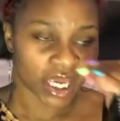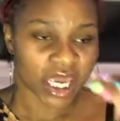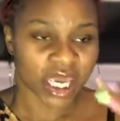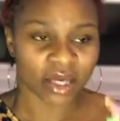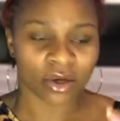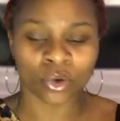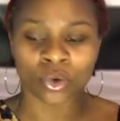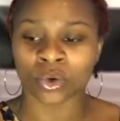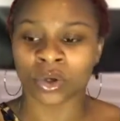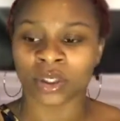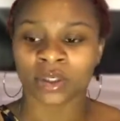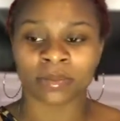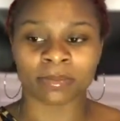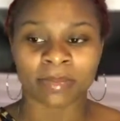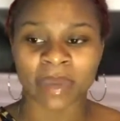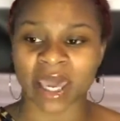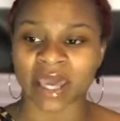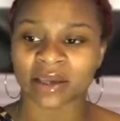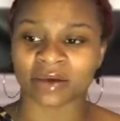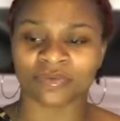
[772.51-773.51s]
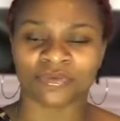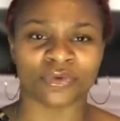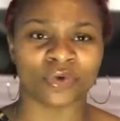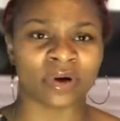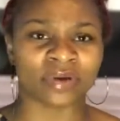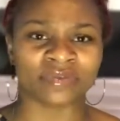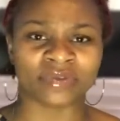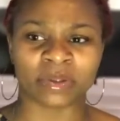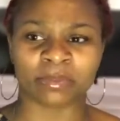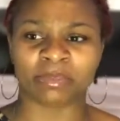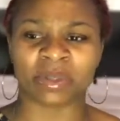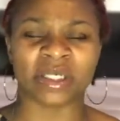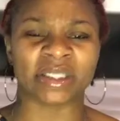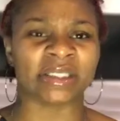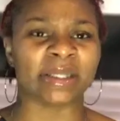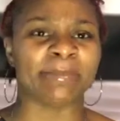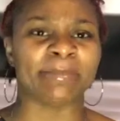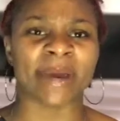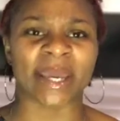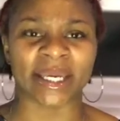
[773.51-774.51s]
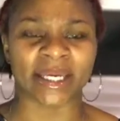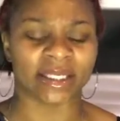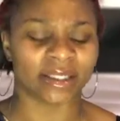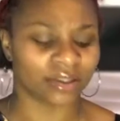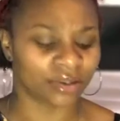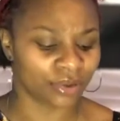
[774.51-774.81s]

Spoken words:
Going back and forth, the big debate.